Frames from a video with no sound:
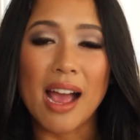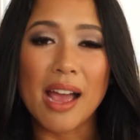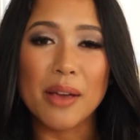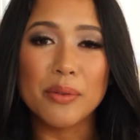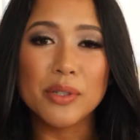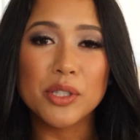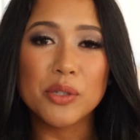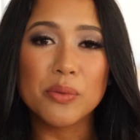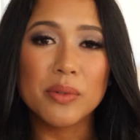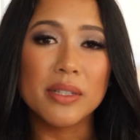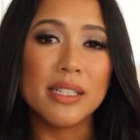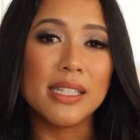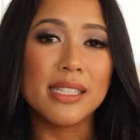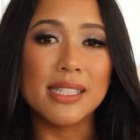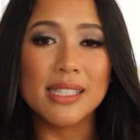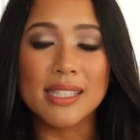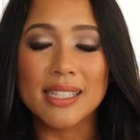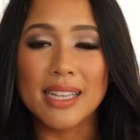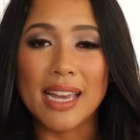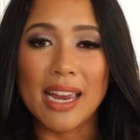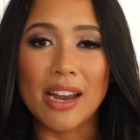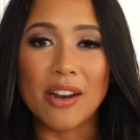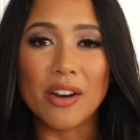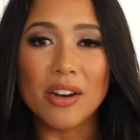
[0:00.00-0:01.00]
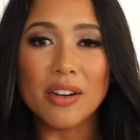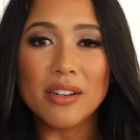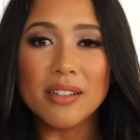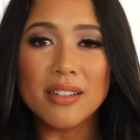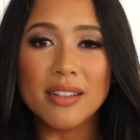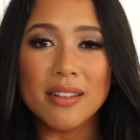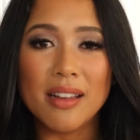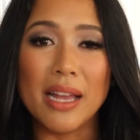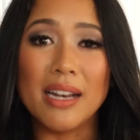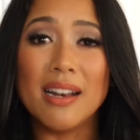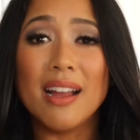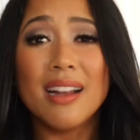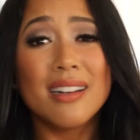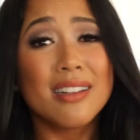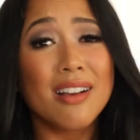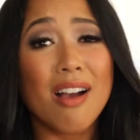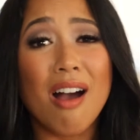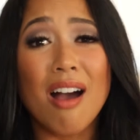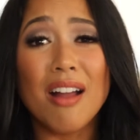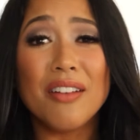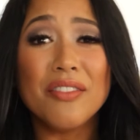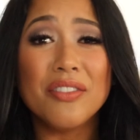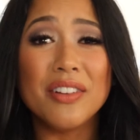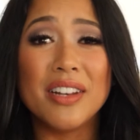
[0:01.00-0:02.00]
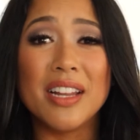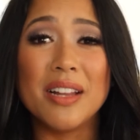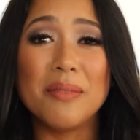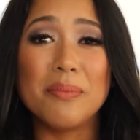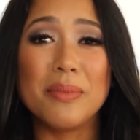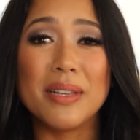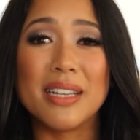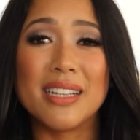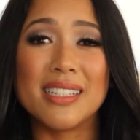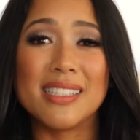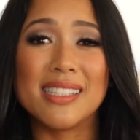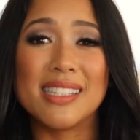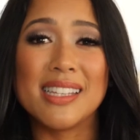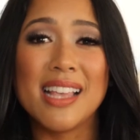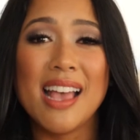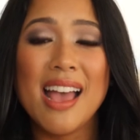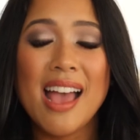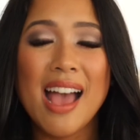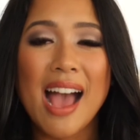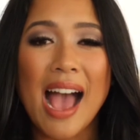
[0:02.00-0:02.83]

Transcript: I was really scared and unconfident because